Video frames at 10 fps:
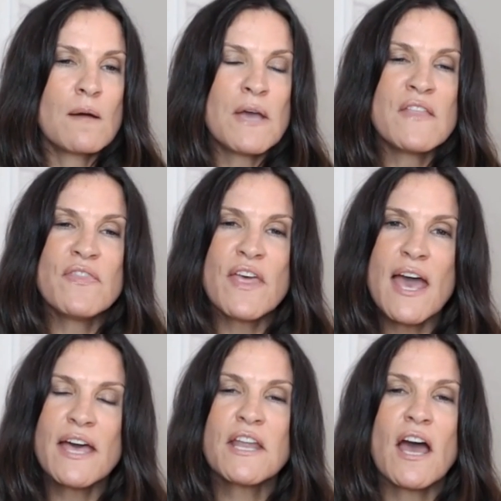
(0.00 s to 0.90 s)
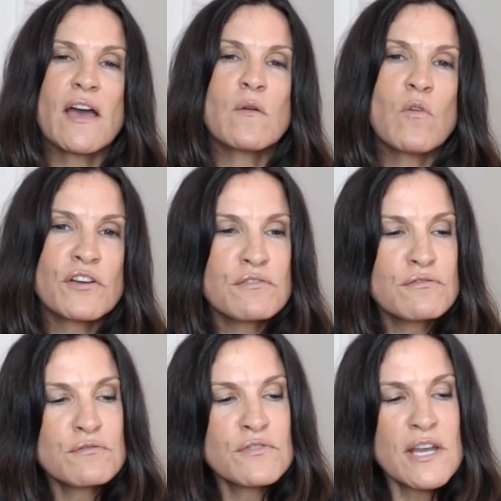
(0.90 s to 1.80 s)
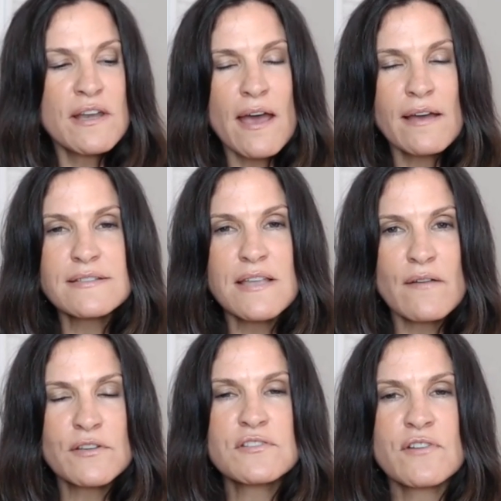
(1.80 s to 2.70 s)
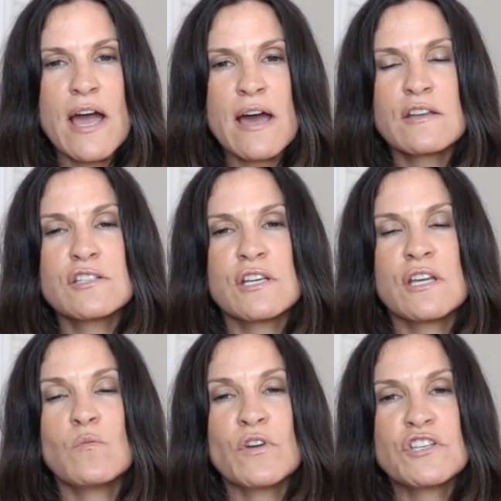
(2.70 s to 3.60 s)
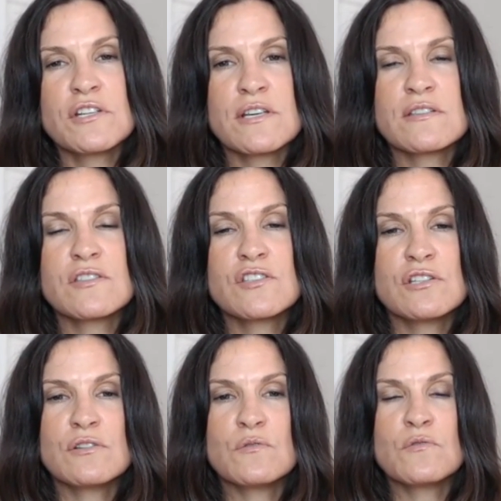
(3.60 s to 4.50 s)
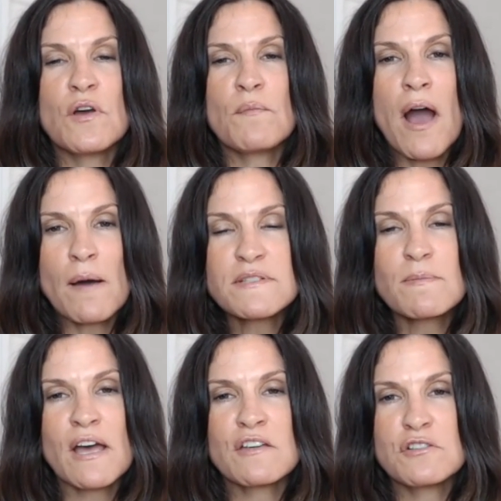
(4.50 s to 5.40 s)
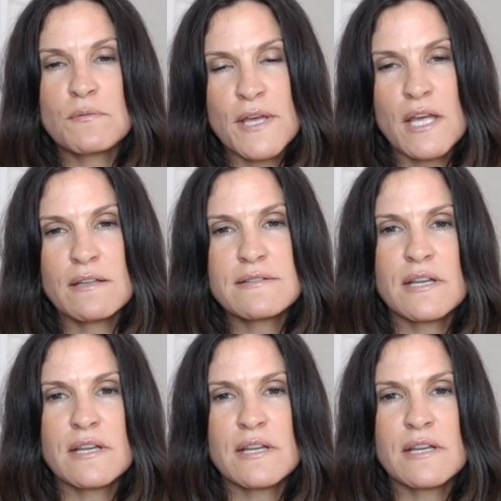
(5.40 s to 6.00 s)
And then I walk you through the next level strategy, which is to optimize your pins.